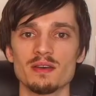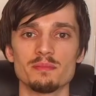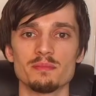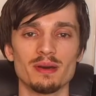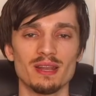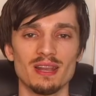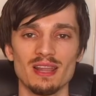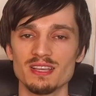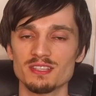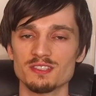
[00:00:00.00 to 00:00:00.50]
but
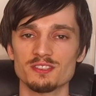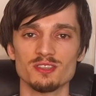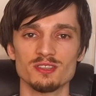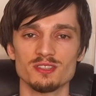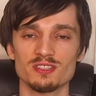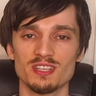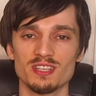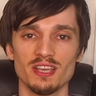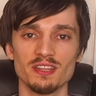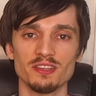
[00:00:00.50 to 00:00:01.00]
let's just
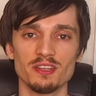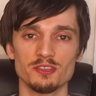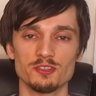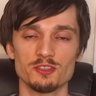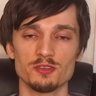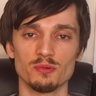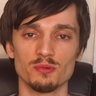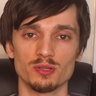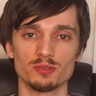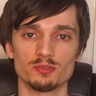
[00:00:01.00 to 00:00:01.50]
say that
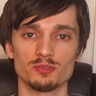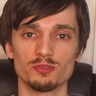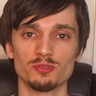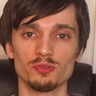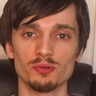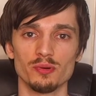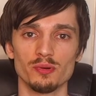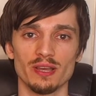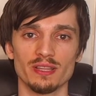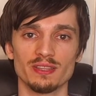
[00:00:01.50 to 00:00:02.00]
you want to
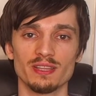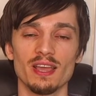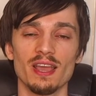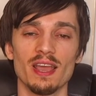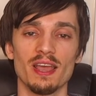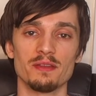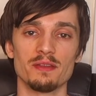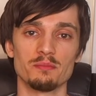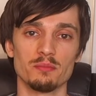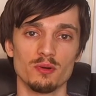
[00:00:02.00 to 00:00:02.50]
do it,
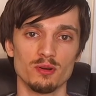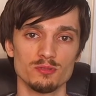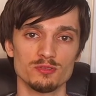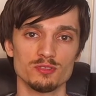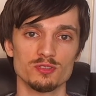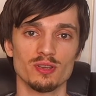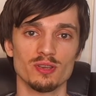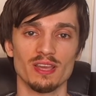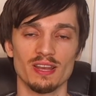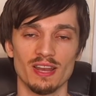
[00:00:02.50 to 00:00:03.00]
and
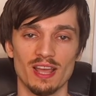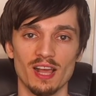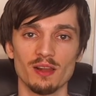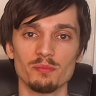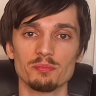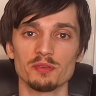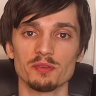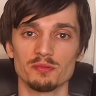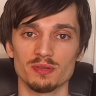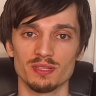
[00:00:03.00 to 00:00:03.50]
Monzo can
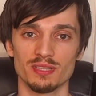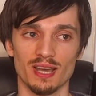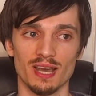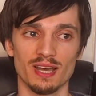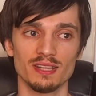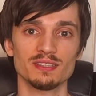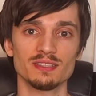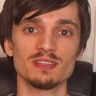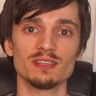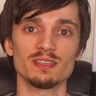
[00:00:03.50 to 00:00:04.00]
help you with
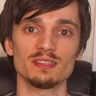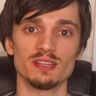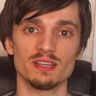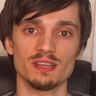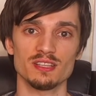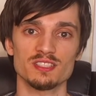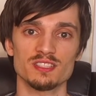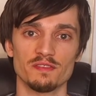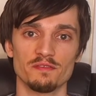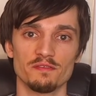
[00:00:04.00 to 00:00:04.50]
that. There
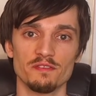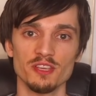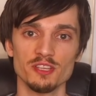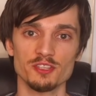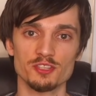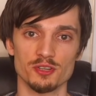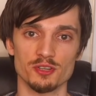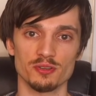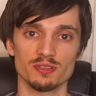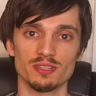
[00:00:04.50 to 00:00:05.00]
is a
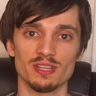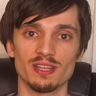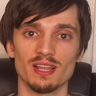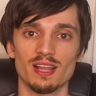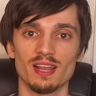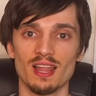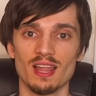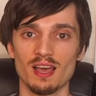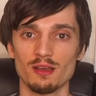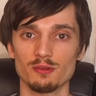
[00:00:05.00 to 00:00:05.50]
feature that
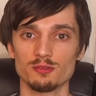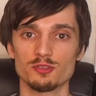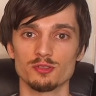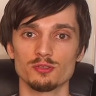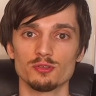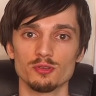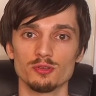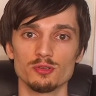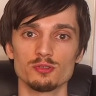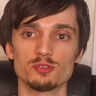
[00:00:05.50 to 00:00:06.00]
allows you
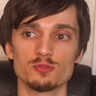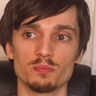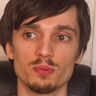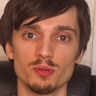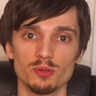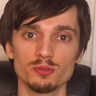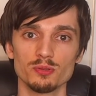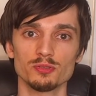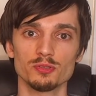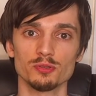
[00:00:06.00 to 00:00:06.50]
to use
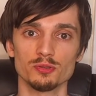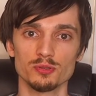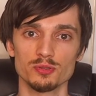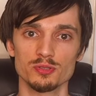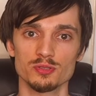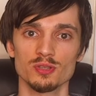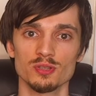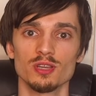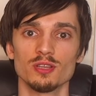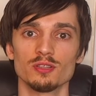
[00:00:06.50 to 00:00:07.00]

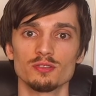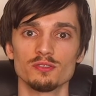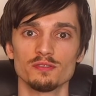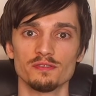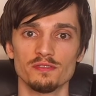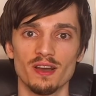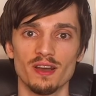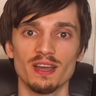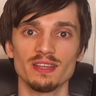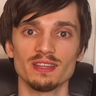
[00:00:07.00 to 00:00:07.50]
Bluetooth to
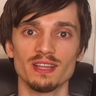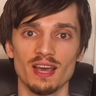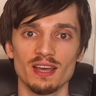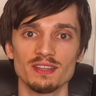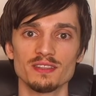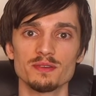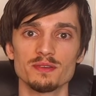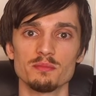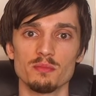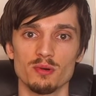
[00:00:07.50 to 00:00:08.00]
find
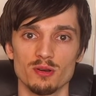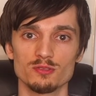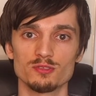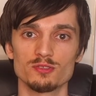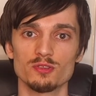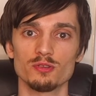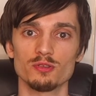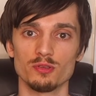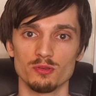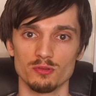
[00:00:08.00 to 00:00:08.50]
other
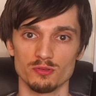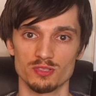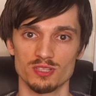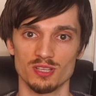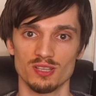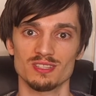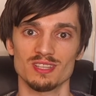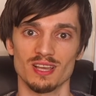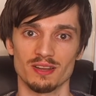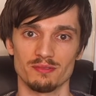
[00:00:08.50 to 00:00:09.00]
Monzo
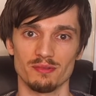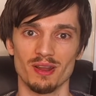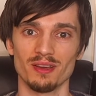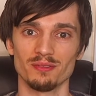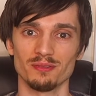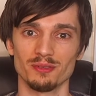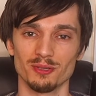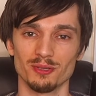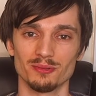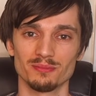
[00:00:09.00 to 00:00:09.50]
users
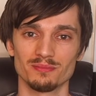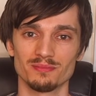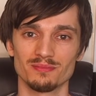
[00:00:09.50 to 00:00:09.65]
around you.